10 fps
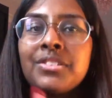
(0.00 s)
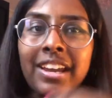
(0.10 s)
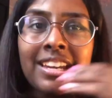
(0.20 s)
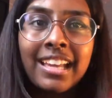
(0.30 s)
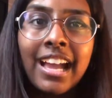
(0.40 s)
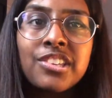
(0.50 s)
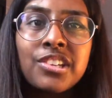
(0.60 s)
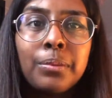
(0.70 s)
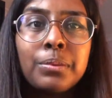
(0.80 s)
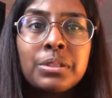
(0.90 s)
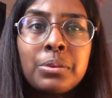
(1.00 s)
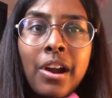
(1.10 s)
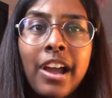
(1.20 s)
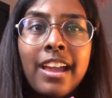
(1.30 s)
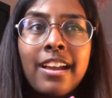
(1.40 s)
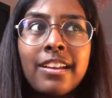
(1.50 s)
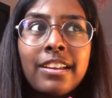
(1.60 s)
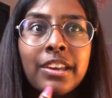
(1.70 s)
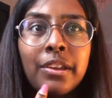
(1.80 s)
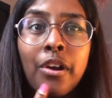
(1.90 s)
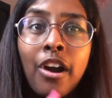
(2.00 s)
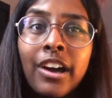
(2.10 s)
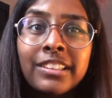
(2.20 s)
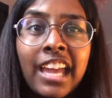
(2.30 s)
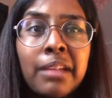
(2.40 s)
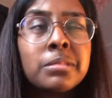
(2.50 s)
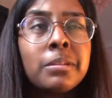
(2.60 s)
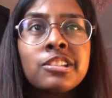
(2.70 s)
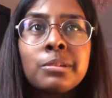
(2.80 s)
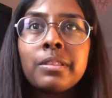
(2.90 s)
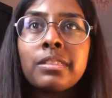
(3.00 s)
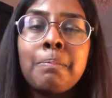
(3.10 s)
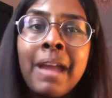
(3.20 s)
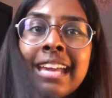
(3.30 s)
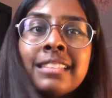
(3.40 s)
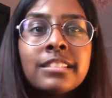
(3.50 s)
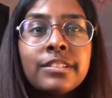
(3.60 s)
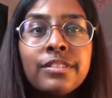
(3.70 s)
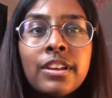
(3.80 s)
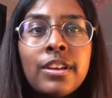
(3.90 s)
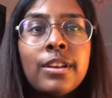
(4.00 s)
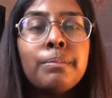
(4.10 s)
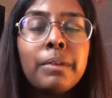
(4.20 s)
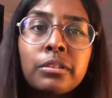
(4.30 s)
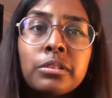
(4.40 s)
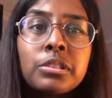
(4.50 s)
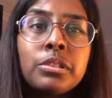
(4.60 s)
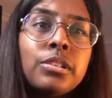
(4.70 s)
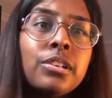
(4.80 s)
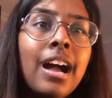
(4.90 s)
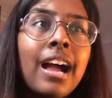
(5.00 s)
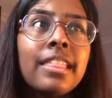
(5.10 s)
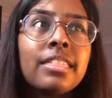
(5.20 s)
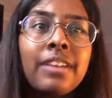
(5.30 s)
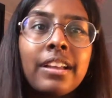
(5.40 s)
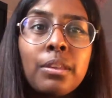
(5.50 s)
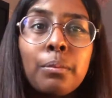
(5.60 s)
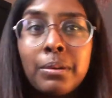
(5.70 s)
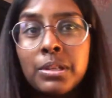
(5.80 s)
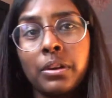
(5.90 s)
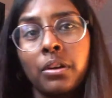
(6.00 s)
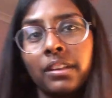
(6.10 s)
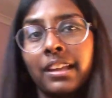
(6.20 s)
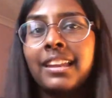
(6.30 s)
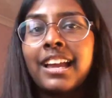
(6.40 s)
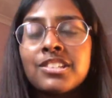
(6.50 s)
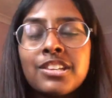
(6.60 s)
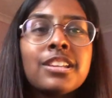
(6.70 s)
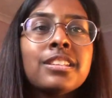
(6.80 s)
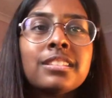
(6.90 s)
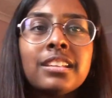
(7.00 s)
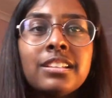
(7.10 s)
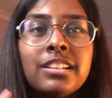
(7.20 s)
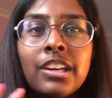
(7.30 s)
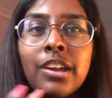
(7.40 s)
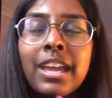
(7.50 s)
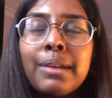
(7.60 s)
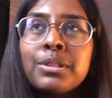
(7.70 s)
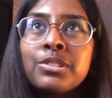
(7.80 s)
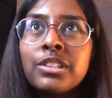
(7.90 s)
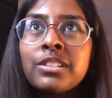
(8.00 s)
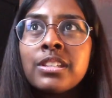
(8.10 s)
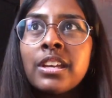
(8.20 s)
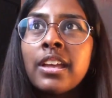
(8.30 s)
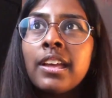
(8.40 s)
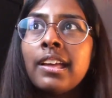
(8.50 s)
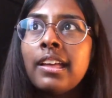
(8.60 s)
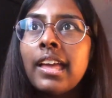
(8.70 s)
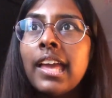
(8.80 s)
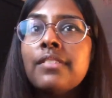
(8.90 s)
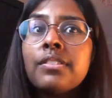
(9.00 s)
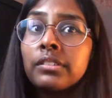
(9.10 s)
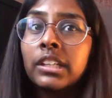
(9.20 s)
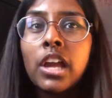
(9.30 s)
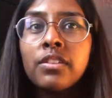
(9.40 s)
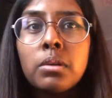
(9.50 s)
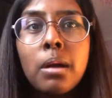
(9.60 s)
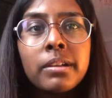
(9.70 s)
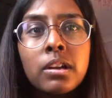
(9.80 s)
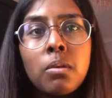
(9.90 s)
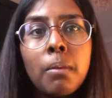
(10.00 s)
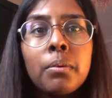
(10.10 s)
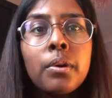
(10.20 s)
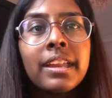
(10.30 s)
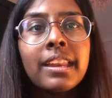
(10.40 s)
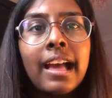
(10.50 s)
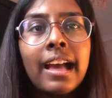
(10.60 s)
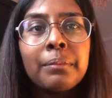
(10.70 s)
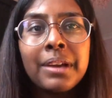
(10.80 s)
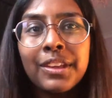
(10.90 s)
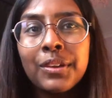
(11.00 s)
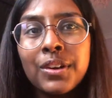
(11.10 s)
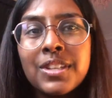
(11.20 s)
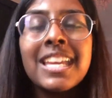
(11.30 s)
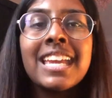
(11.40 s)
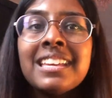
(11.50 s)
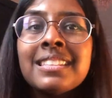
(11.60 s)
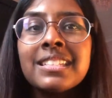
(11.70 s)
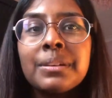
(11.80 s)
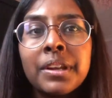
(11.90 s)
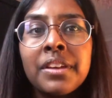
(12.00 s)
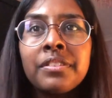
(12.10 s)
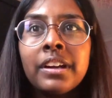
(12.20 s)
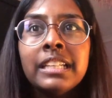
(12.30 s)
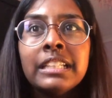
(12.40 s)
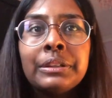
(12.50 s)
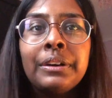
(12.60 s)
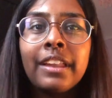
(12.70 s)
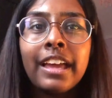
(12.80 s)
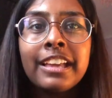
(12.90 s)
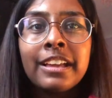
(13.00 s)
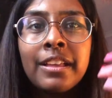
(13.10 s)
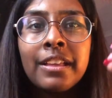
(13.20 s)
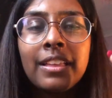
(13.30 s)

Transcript: trying to catch up was quite, you know, a hard game, especially with the pace of medical school and the fact that we were doing online lectures, and you know, it felt really overwhelming at one point. And when it got to Easter, when I finally got like